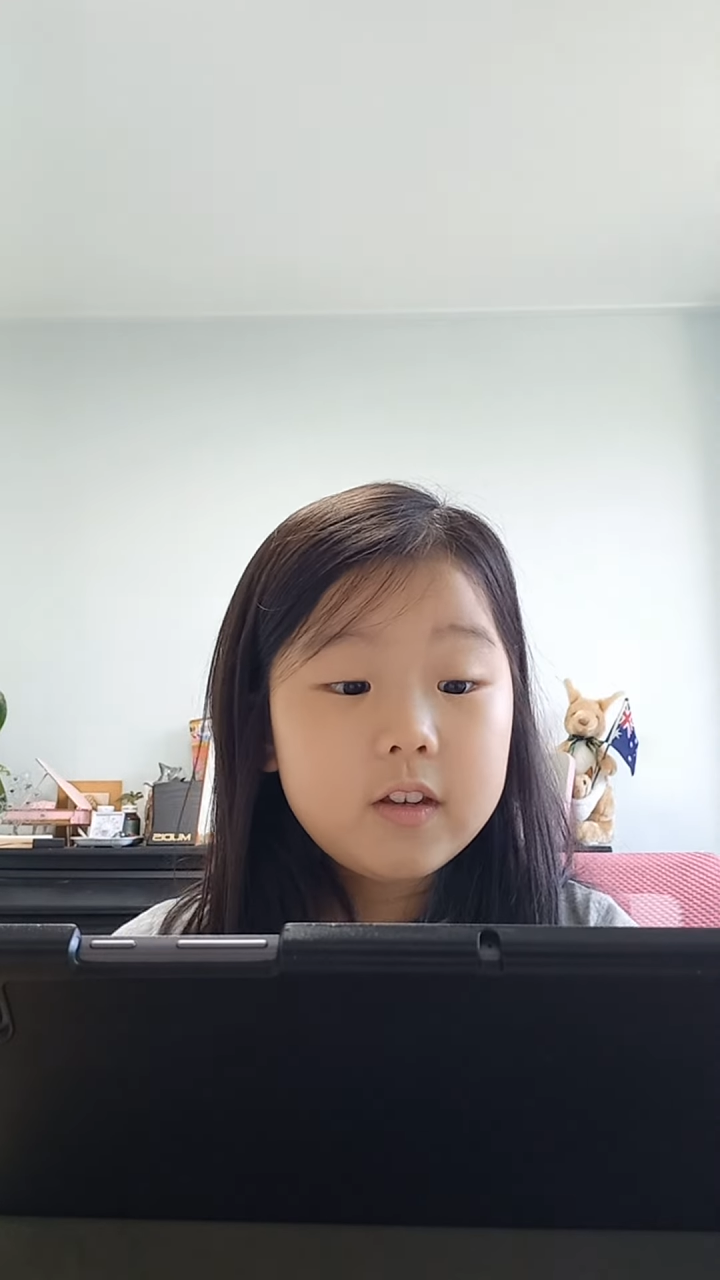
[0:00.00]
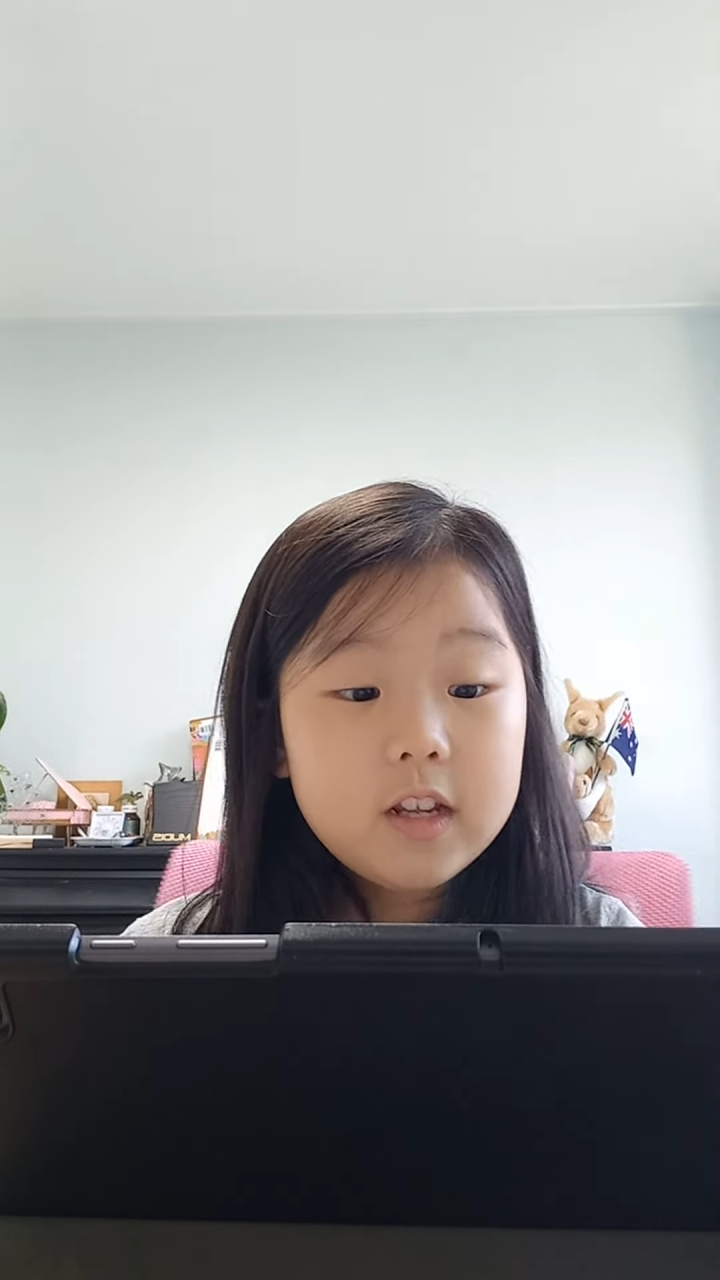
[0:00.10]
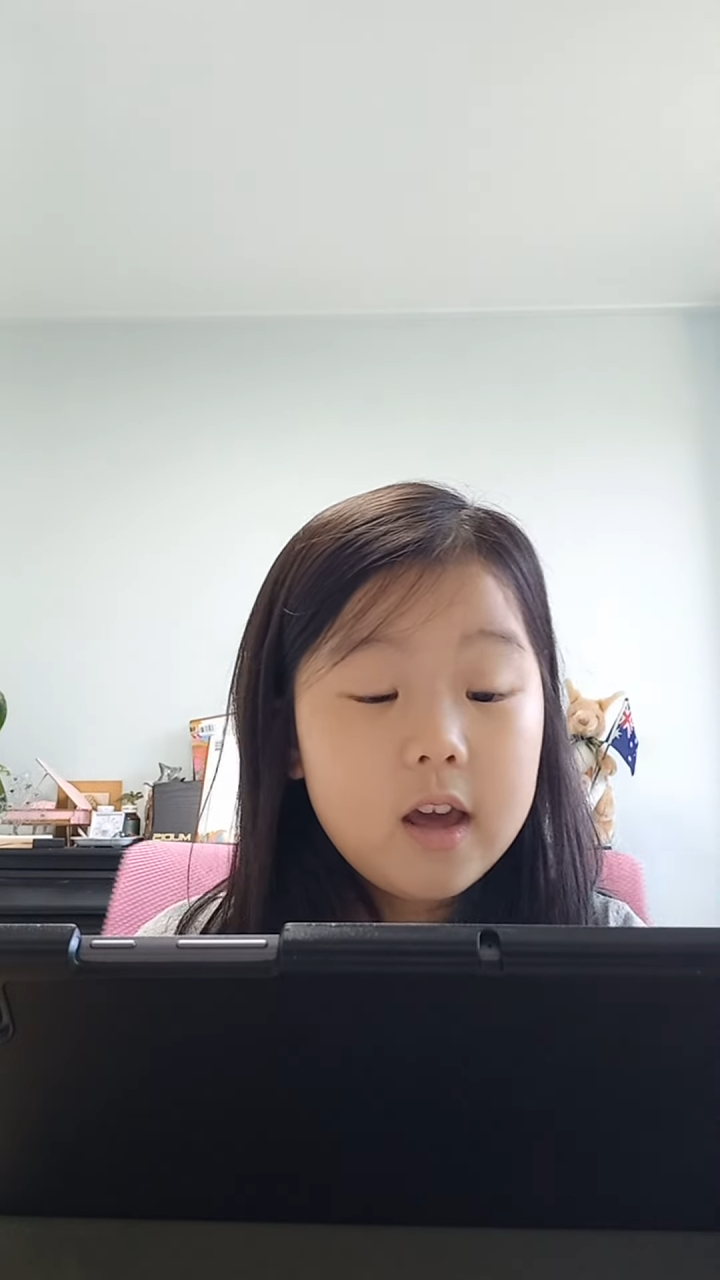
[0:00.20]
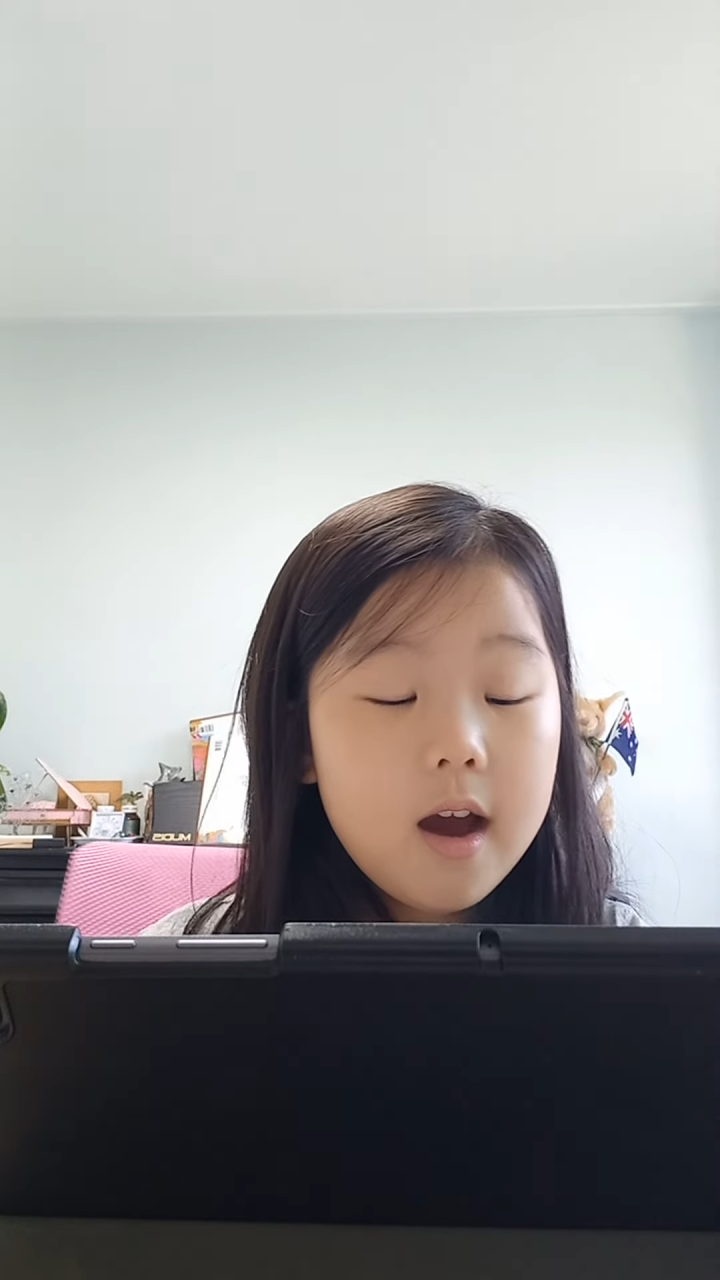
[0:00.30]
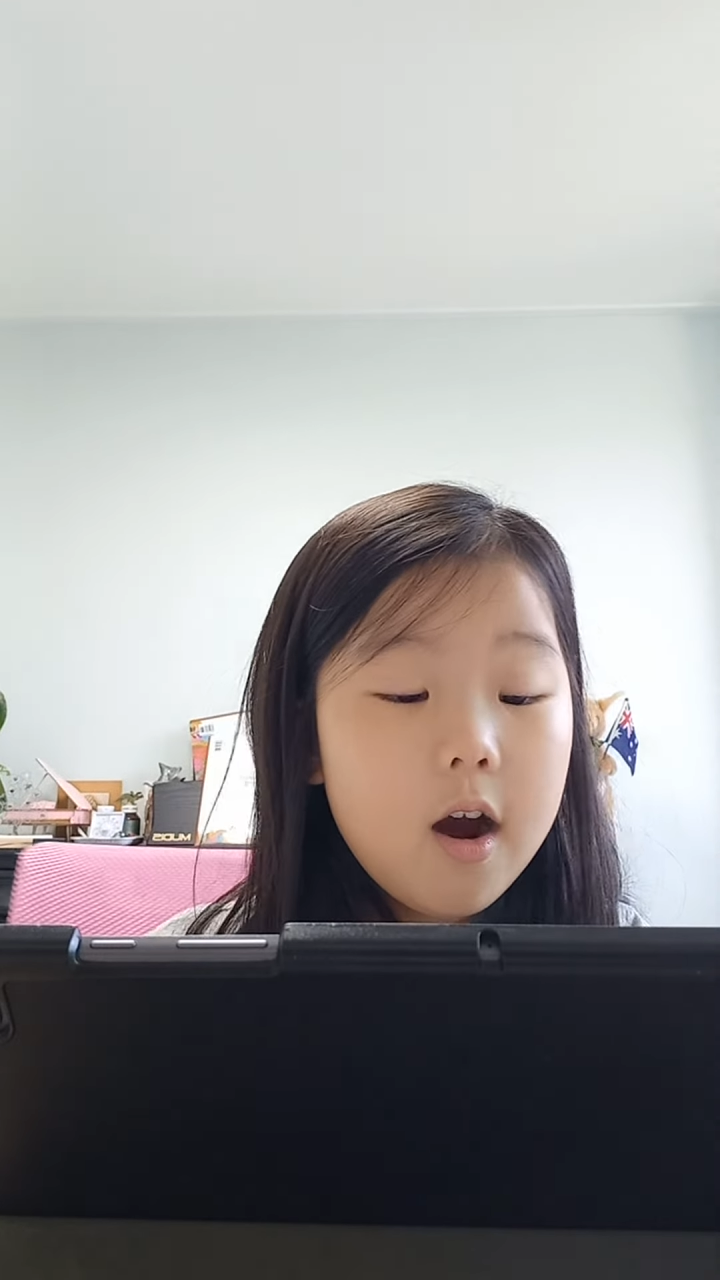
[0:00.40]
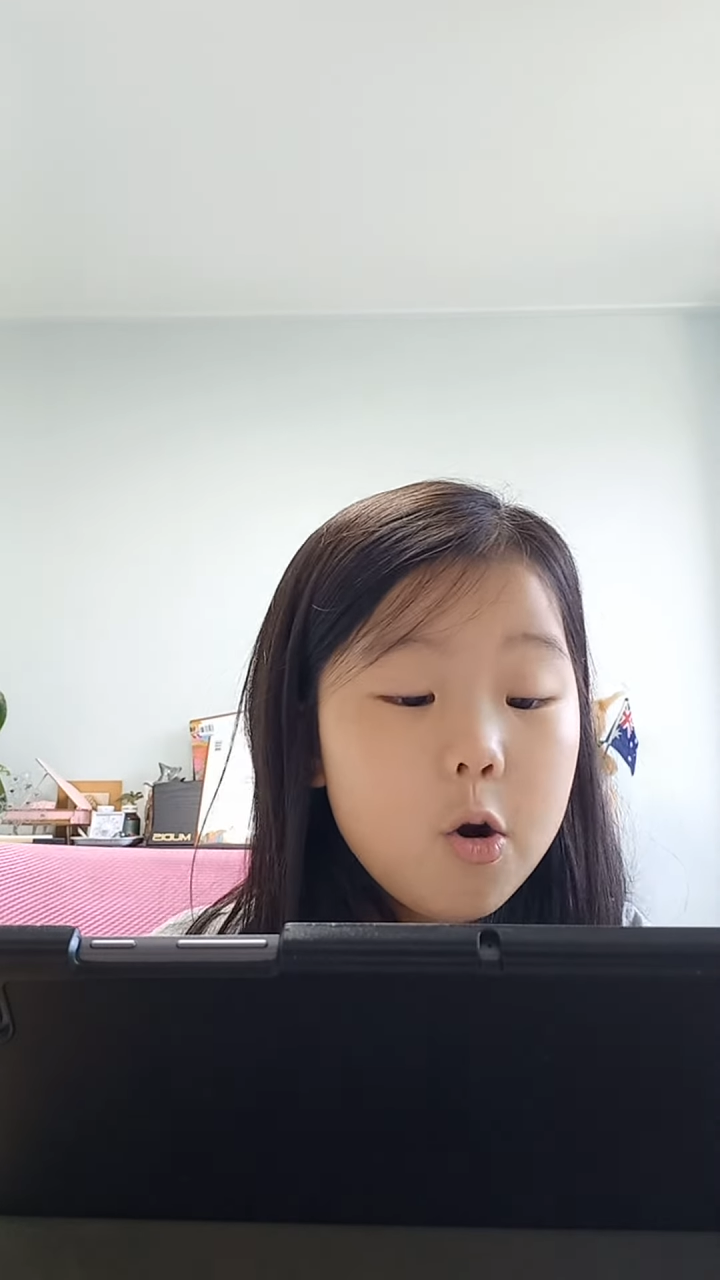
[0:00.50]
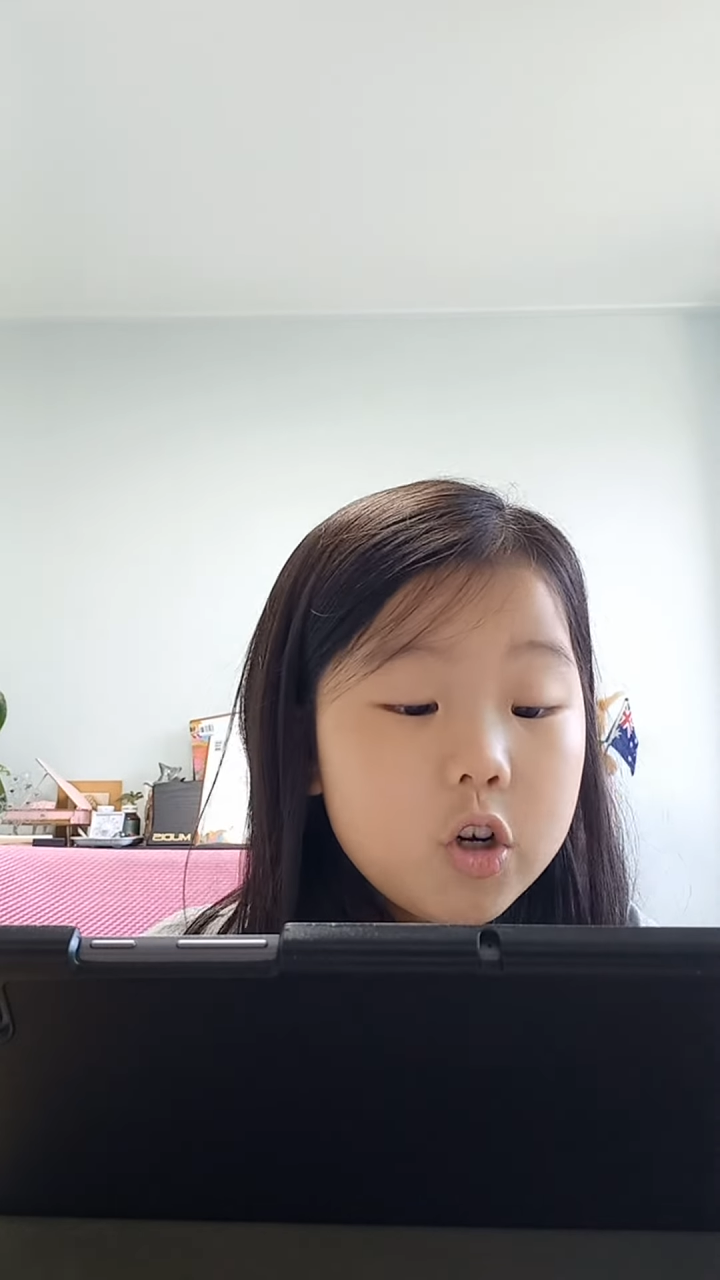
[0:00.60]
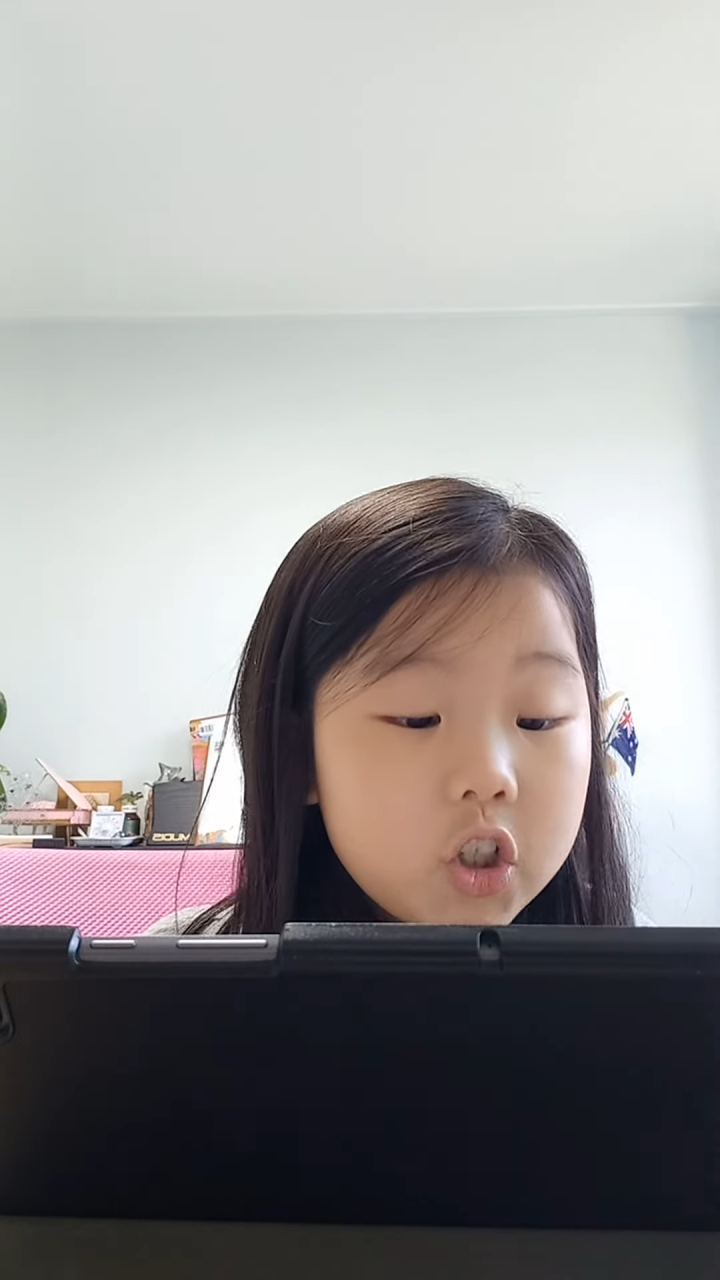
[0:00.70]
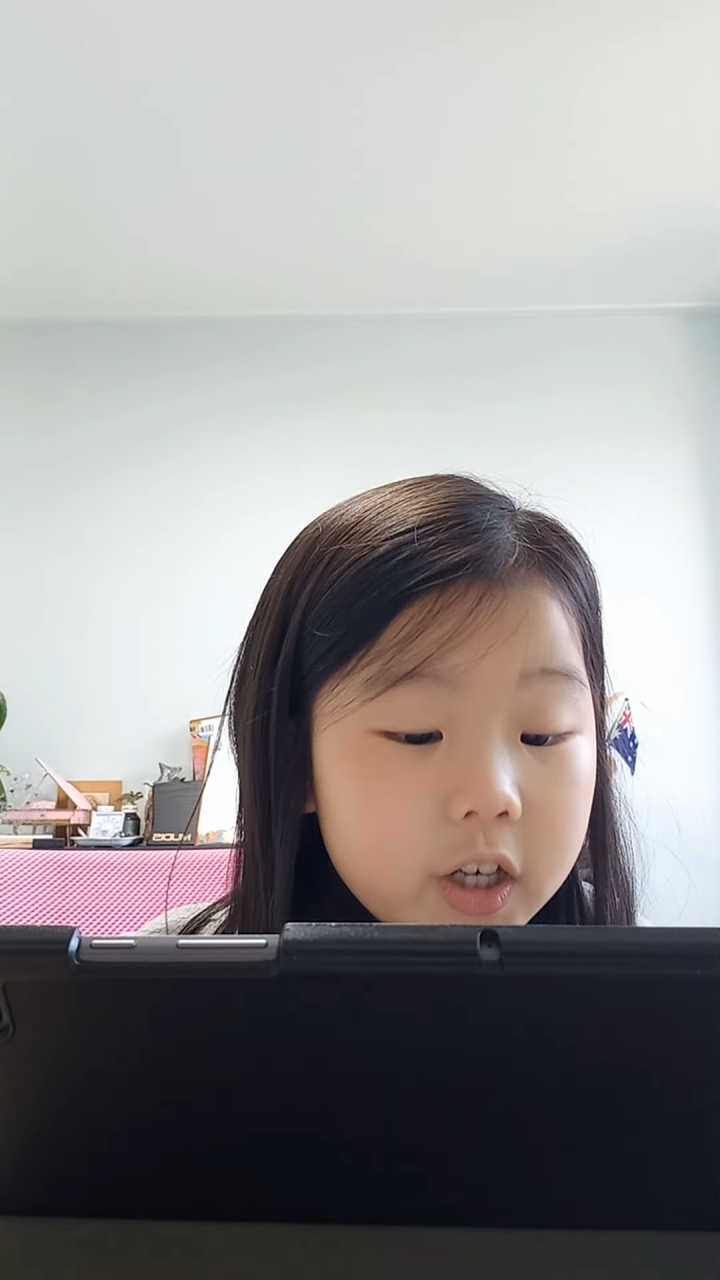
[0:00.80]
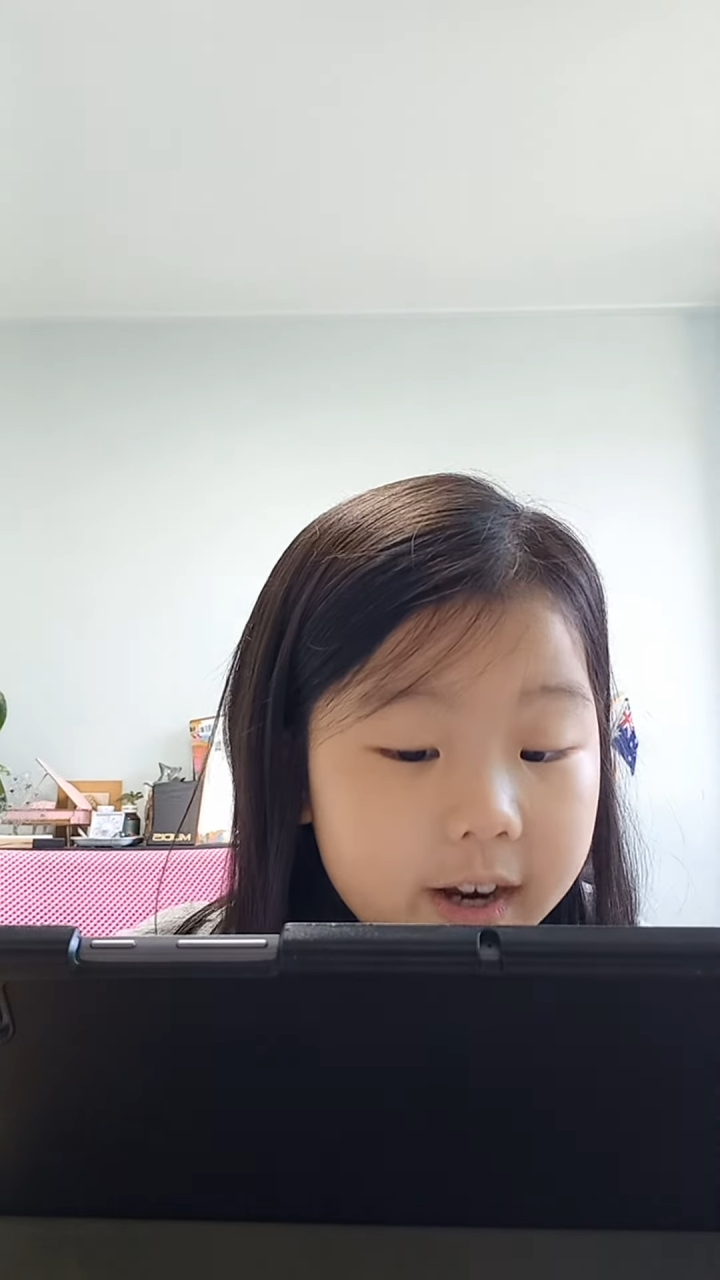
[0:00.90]
the
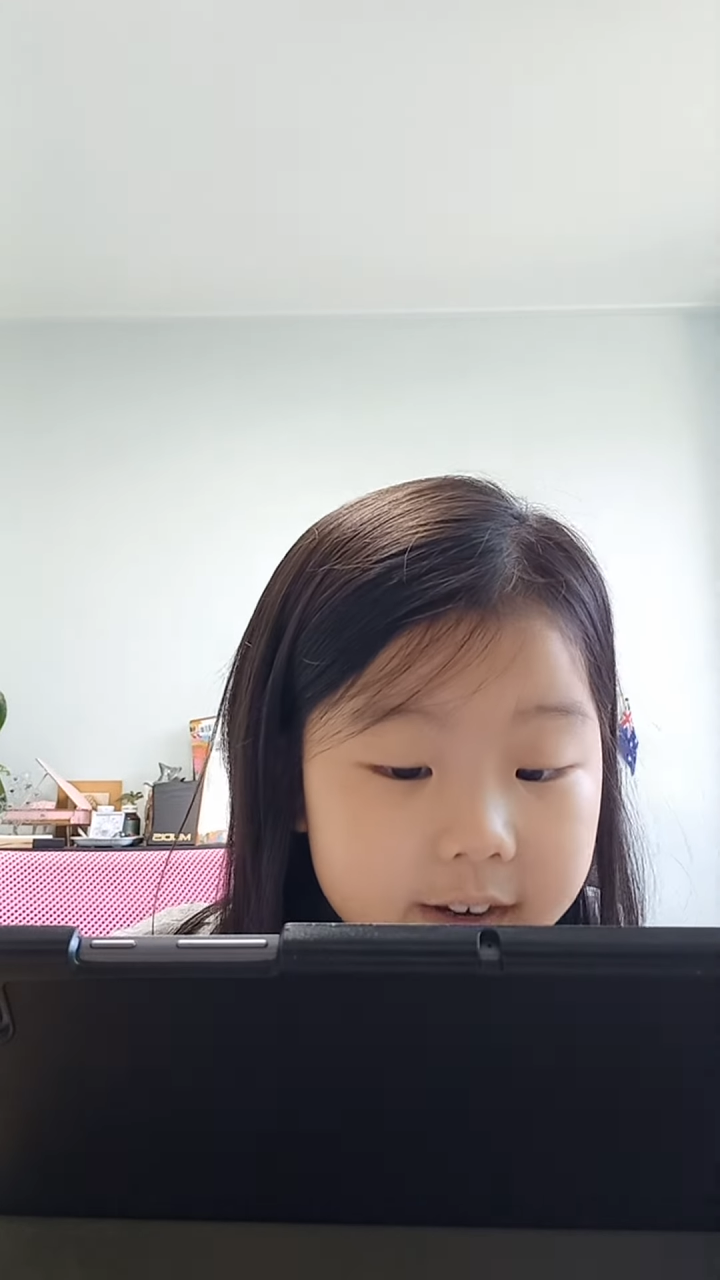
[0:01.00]
ocean?